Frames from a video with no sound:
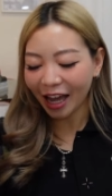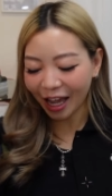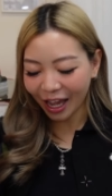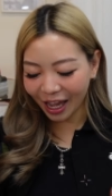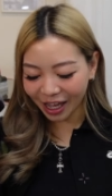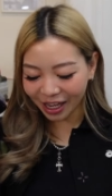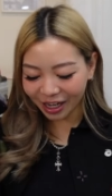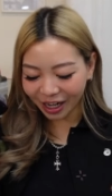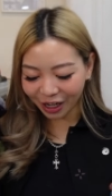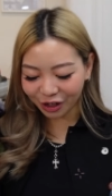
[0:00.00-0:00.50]

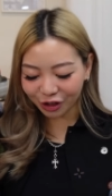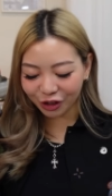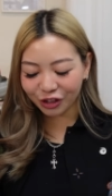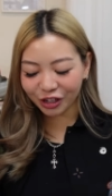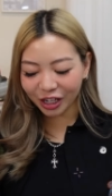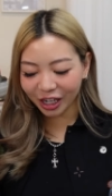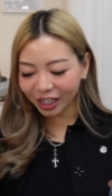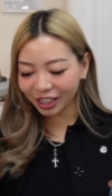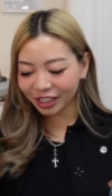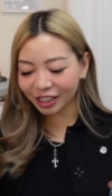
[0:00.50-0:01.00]
And I know you
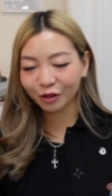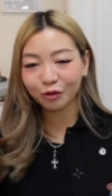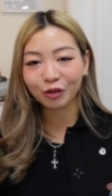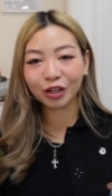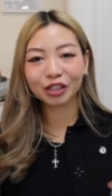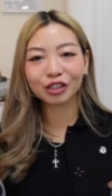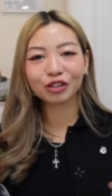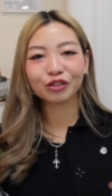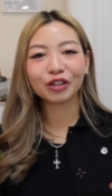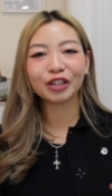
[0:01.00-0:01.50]
guys are
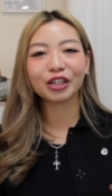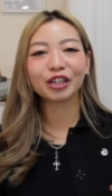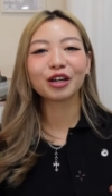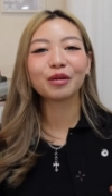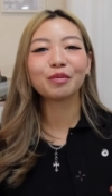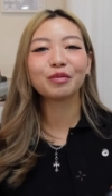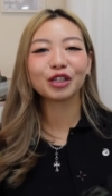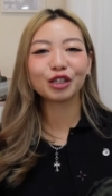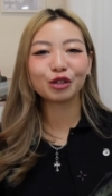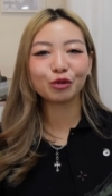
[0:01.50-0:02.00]
wondering,
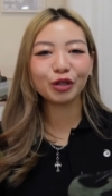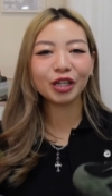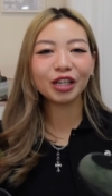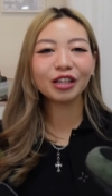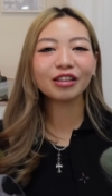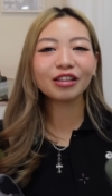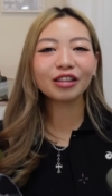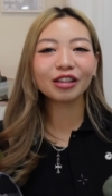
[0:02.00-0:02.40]
between